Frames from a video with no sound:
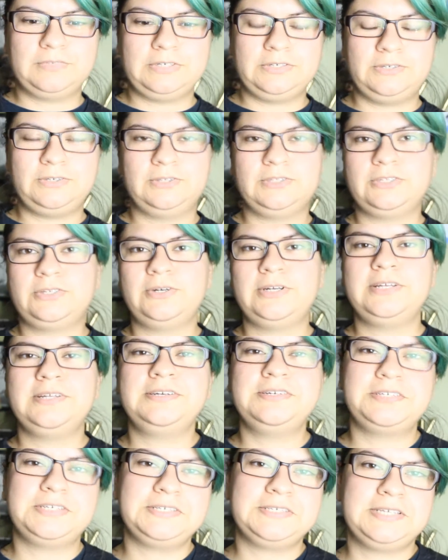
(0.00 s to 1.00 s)
So the
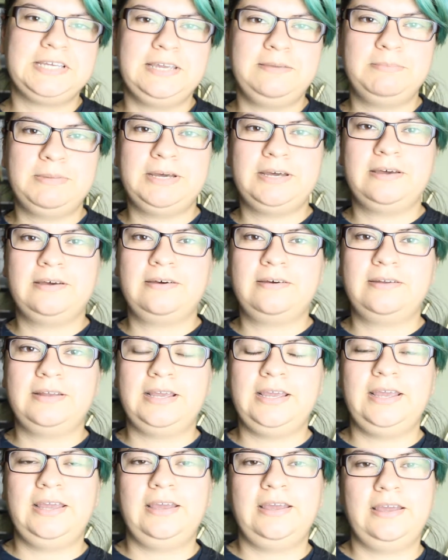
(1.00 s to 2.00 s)
trailer just came
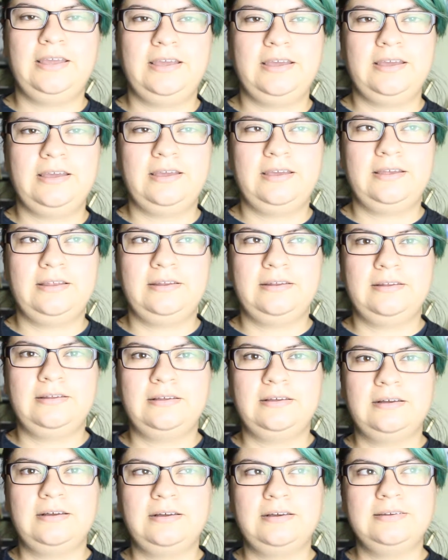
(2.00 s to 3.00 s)
out and
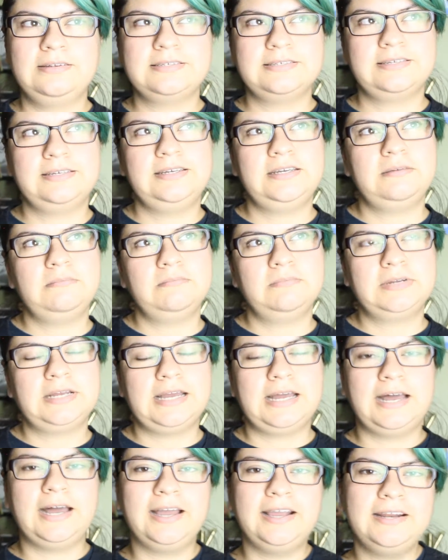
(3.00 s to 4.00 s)
honestly I'm
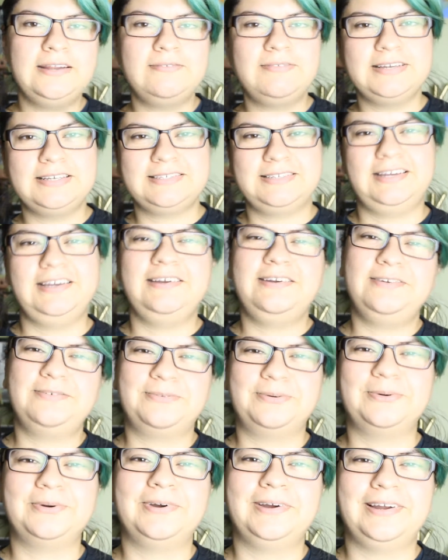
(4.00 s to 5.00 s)
kind of excited
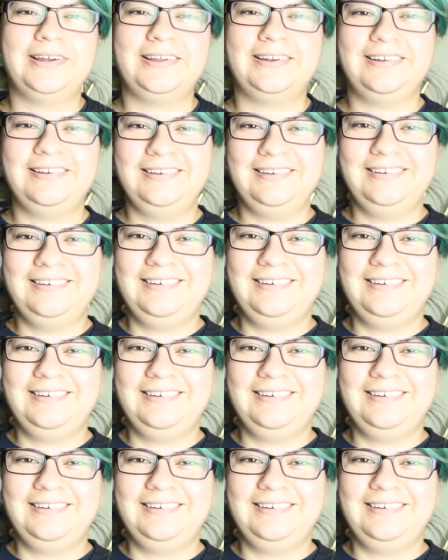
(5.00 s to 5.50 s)
for it.